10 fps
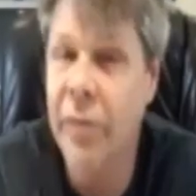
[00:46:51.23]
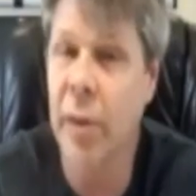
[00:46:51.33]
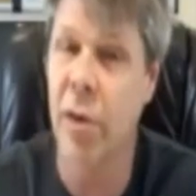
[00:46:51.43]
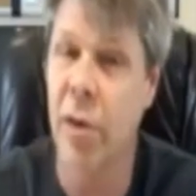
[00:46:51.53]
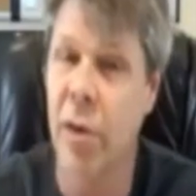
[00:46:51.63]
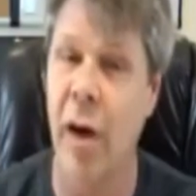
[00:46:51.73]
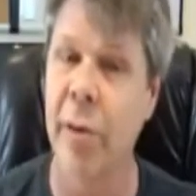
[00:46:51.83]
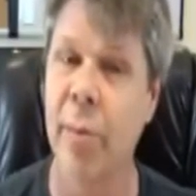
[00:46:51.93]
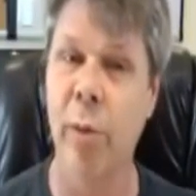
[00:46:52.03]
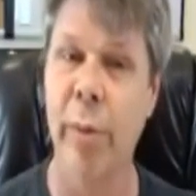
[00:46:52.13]
often
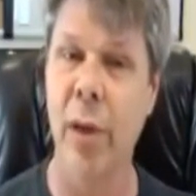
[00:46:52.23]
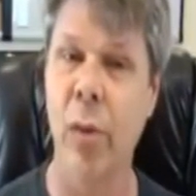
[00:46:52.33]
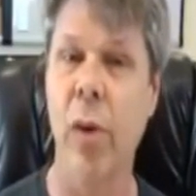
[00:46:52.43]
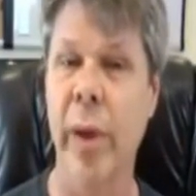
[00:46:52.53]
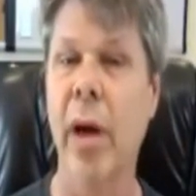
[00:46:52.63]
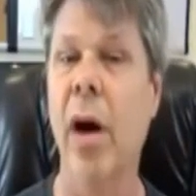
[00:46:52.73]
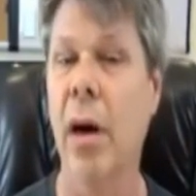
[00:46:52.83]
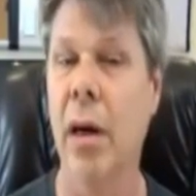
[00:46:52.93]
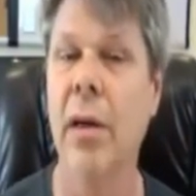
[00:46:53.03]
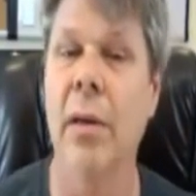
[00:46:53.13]
comfortable being where we
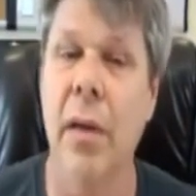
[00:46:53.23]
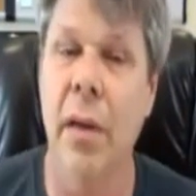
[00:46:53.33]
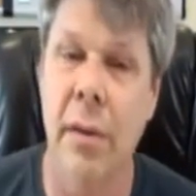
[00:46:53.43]
are. You